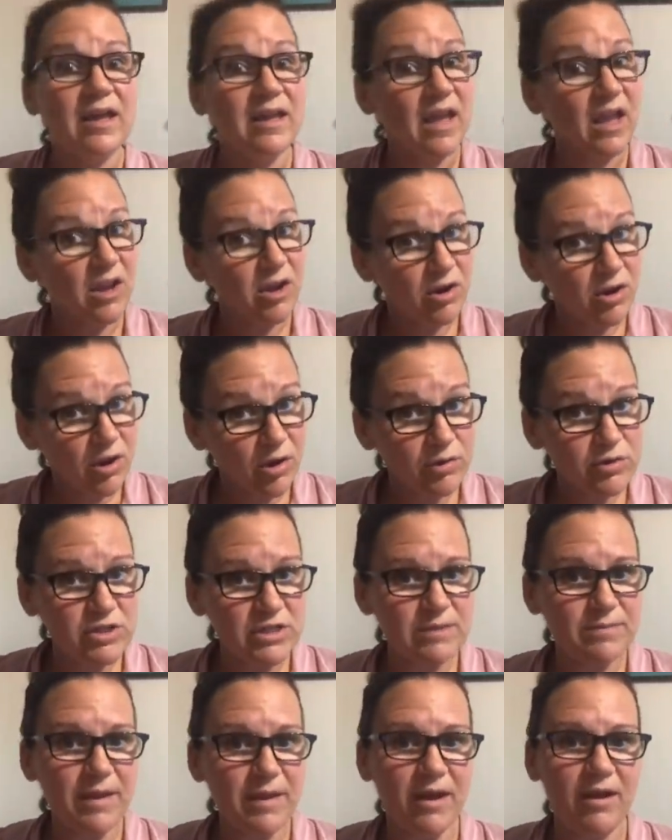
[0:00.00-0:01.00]
Get your
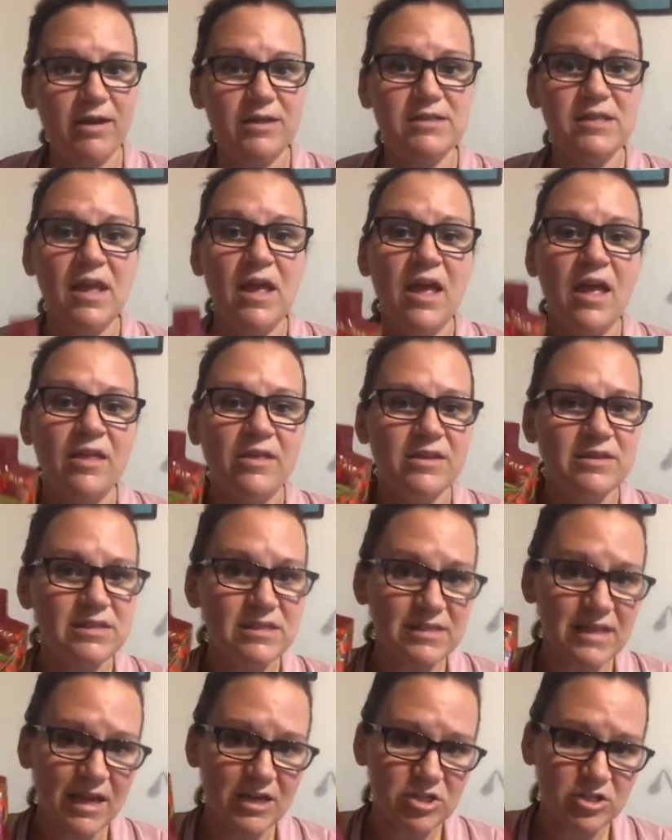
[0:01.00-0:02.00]
goji berries. This
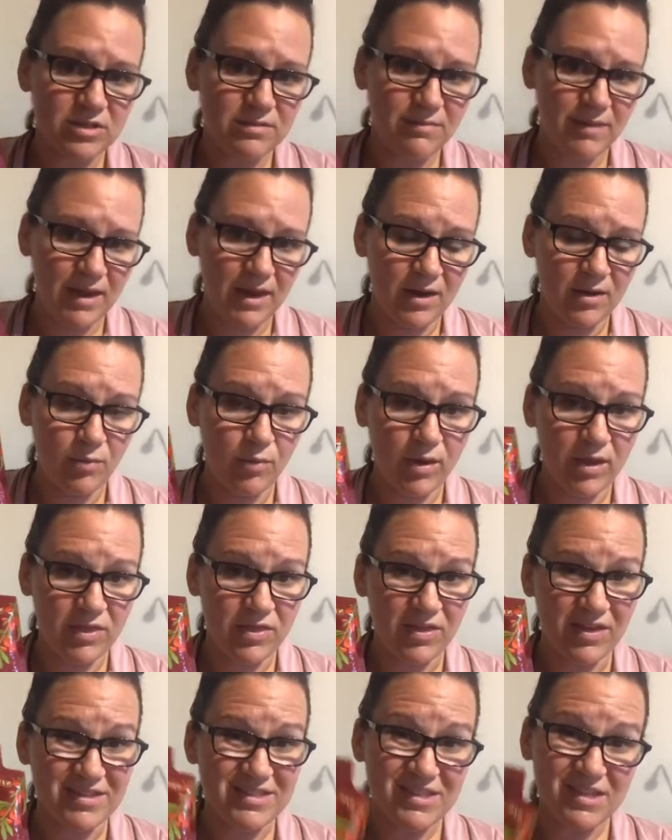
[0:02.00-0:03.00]
is actually made
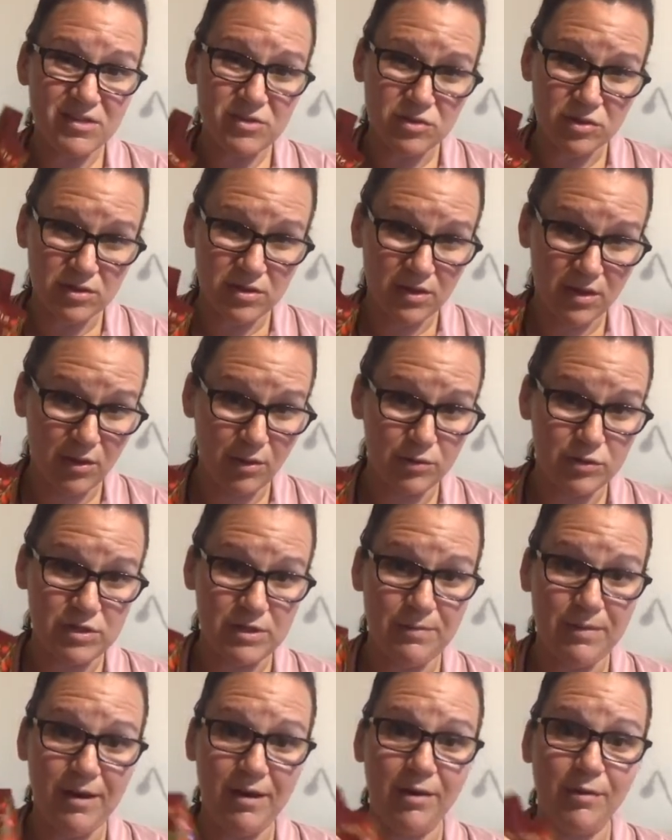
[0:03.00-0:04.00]
with a sister to the
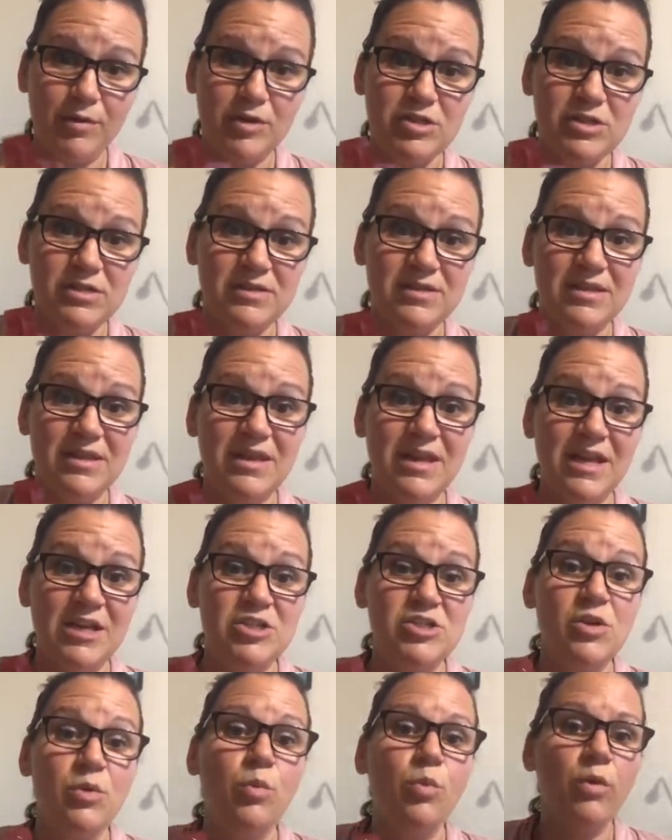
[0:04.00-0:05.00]
goji berry, which is the
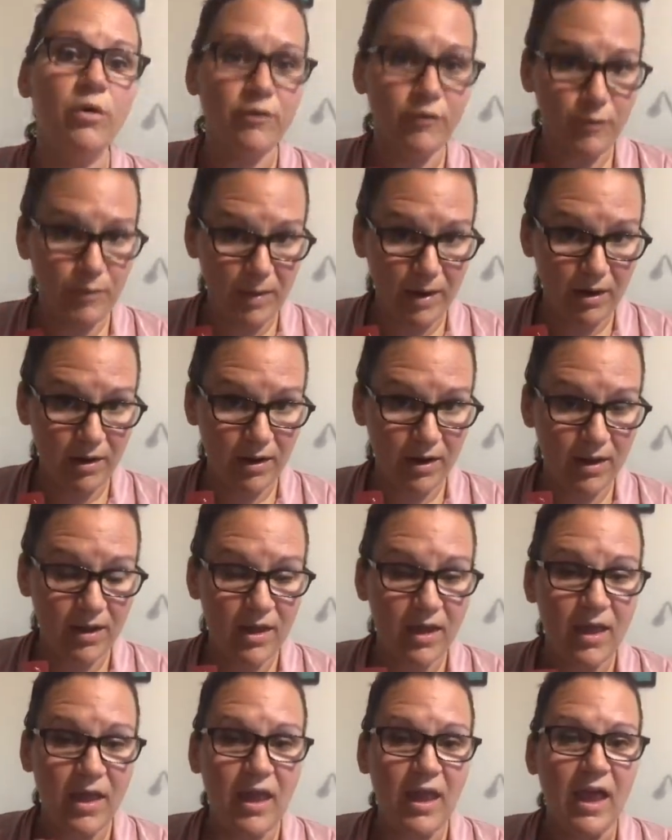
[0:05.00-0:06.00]
Ningxia wolfberry.
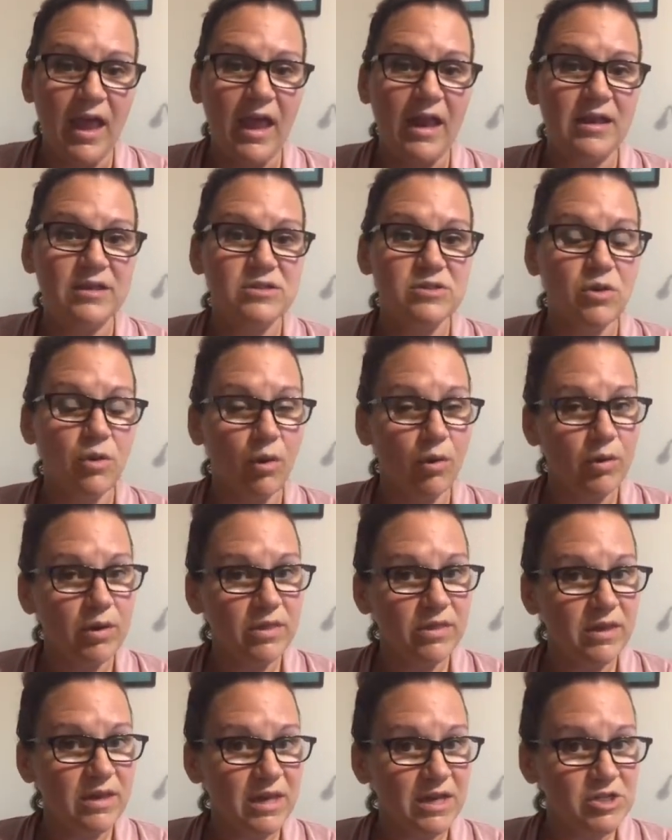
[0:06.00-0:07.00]
And it's grown
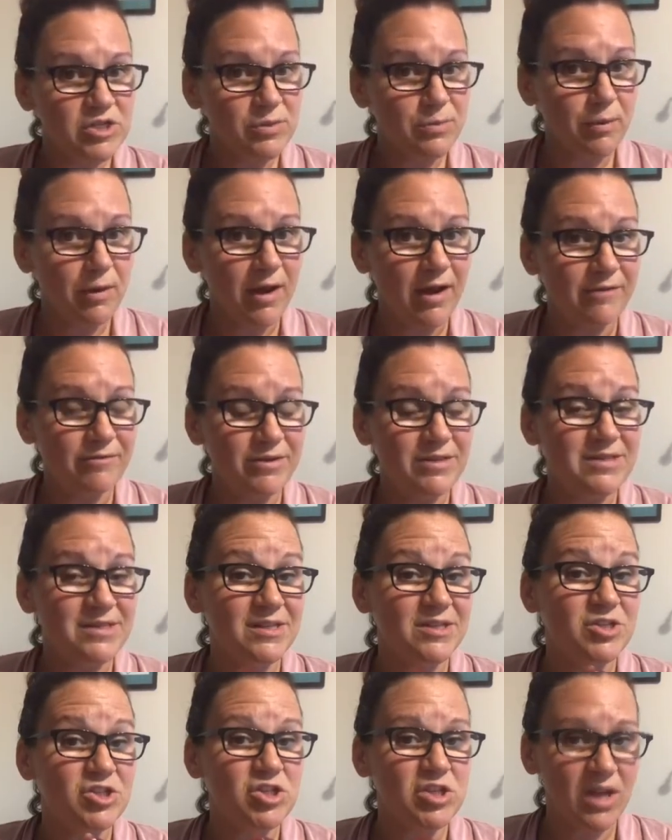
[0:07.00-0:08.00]
in the Ningxia province
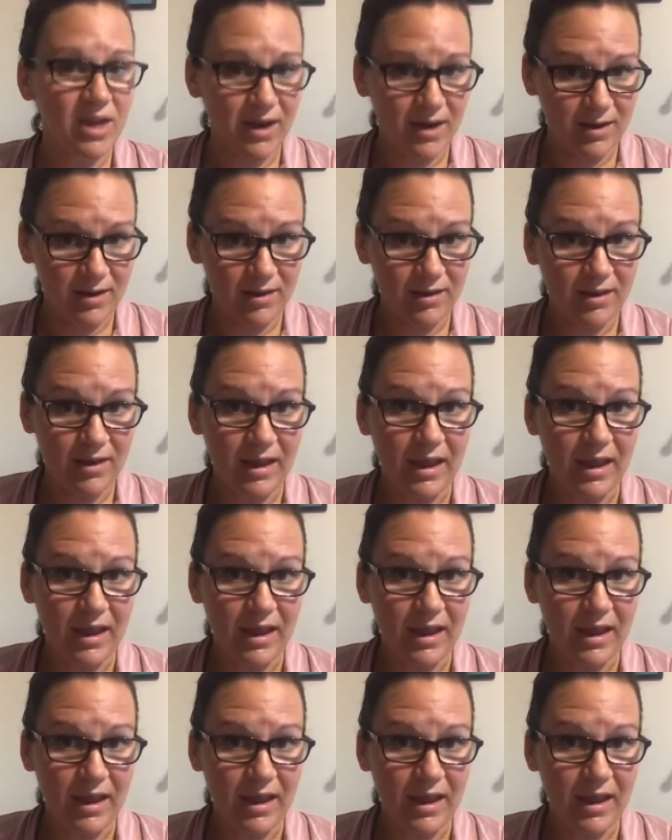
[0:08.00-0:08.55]
in China.